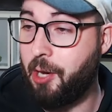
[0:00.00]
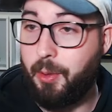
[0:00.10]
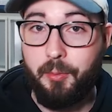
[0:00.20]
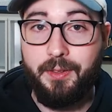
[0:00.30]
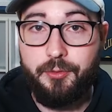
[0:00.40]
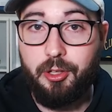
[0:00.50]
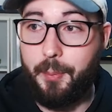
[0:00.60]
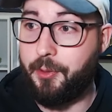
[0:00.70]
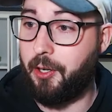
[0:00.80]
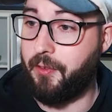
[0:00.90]
we've
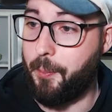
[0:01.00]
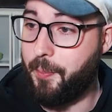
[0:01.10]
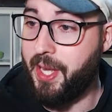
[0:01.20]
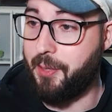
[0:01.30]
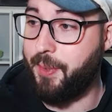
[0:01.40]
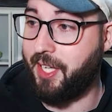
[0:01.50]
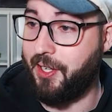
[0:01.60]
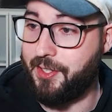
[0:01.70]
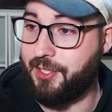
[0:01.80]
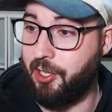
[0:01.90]
dropped off a bit
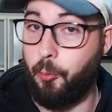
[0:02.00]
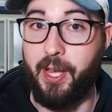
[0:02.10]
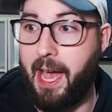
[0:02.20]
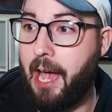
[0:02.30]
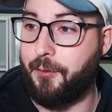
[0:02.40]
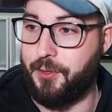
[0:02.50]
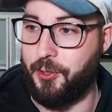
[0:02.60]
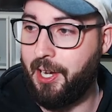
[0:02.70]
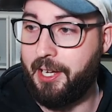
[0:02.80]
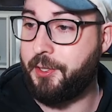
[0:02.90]
because, you know, we have to,
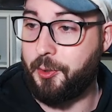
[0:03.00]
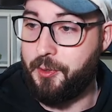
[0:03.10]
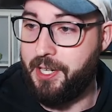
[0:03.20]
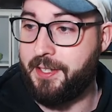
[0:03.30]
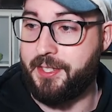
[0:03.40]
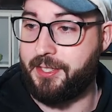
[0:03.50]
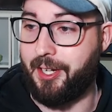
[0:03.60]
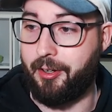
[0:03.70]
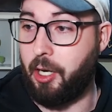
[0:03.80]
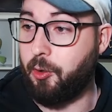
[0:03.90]
and it's all
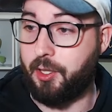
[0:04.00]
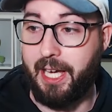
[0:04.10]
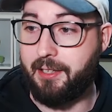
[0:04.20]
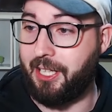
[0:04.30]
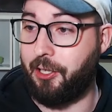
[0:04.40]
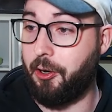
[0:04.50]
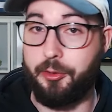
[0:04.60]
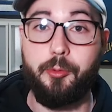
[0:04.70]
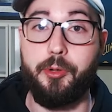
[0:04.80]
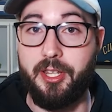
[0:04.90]
necessary, and I'll gladly go
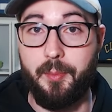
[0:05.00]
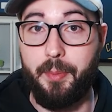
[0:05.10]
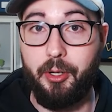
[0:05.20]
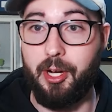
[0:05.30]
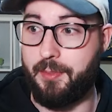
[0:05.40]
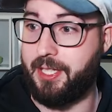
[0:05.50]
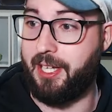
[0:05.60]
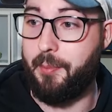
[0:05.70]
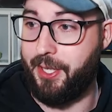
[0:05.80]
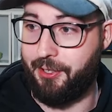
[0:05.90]
through another build up to
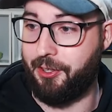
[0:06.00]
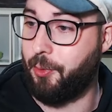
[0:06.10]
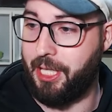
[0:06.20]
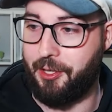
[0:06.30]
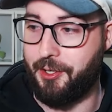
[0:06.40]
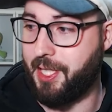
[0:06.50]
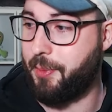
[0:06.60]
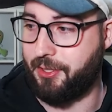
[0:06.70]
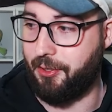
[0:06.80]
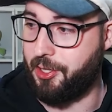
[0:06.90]
get me another one of those
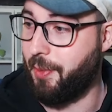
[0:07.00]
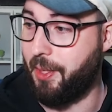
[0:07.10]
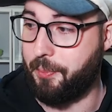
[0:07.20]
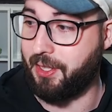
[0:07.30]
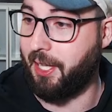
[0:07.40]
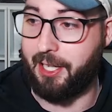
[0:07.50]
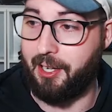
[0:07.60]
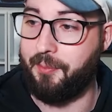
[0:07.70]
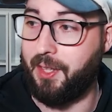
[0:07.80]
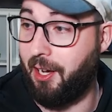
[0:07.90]
episodes, man. But like,
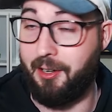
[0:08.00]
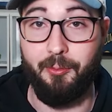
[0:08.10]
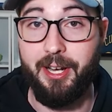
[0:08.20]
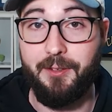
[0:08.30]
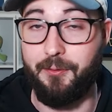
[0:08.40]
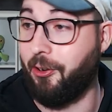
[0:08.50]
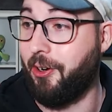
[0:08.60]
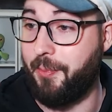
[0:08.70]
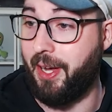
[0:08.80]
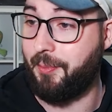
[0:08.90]
I'm ready for it,
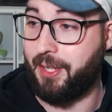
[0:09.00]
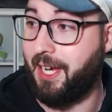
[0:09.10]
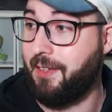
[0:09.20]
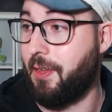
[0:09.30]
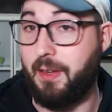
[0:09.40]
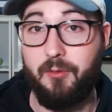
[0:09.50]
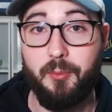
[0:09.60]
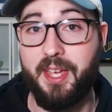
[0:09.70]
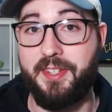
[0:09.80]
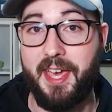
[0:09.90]
man. I'm keen. They've given
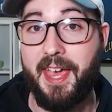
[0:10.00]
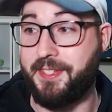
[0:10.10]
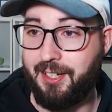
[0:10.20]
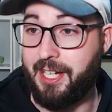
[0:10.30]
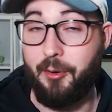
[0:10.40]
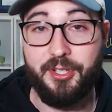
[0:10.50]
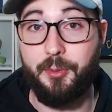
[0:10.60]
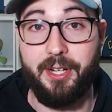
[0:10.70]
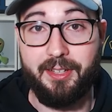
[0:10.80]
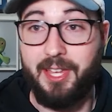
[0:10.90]
me a taste. Now I just
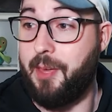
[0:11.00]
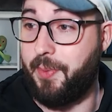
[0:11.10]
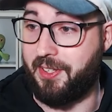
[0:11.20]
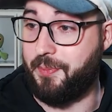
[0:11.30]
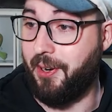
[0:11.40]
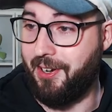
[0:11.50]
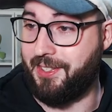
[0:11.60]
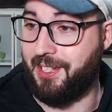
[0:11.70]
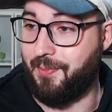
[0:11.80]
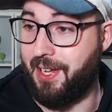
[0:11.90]
want to keep
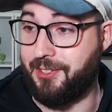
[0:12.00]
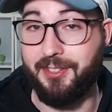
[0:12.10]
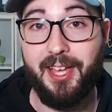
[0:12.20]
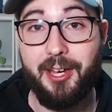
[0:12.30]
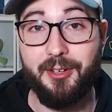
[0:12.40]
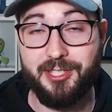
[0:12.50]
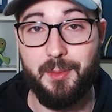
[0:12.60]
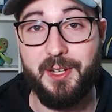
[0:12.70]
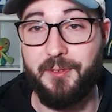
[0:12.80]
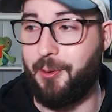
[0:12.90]
experiencing, man. So thank you all so
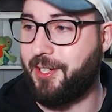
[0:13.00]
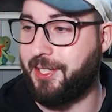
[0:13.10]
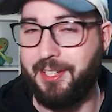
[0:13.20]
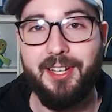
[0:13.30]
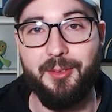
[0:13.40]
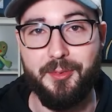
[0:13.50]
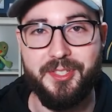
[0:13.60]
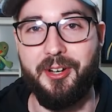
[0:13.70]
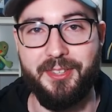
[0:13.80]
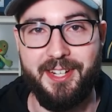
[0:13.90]
much for watching. We'll see
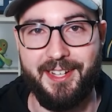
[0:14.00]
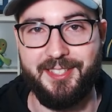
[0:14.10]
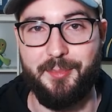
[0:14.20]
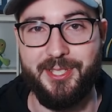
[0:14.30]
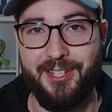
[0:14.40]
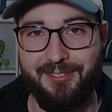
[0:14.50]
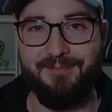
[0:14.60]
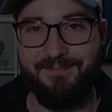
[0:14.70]
you on the next episode.